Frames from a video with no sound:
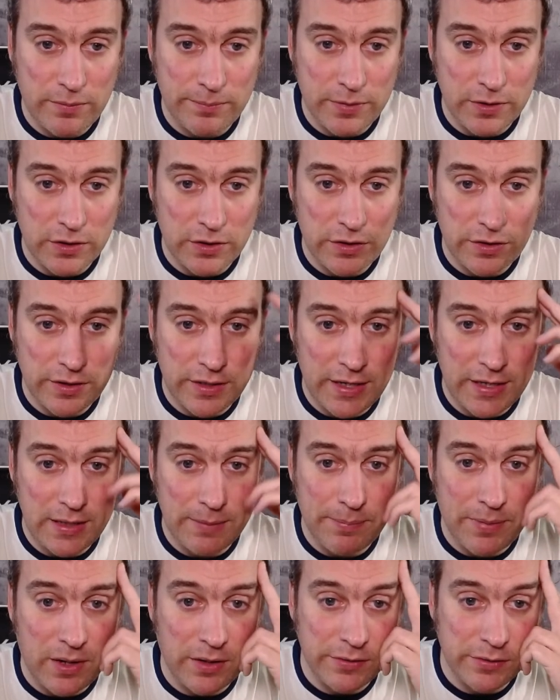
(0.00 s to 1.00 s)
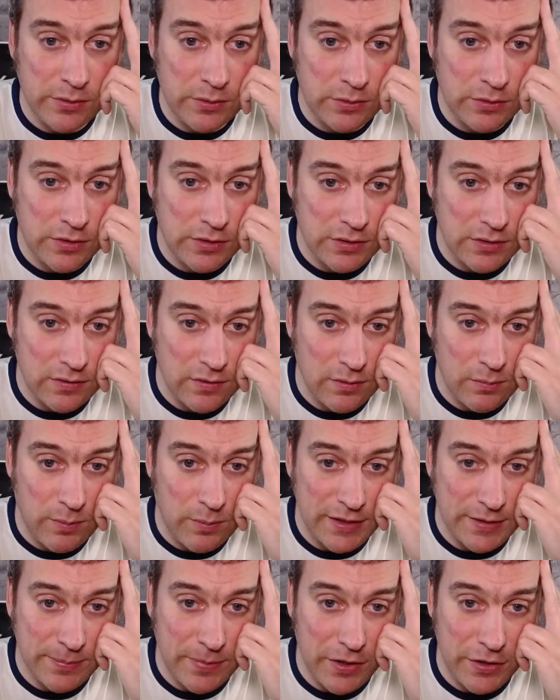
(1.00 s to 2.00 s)
but couldn't hit the barn door because of the way
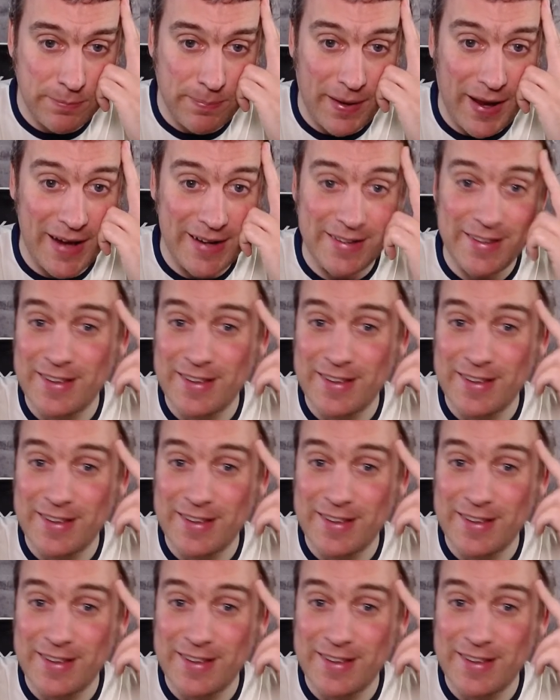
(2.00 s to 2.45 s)
Spurs played.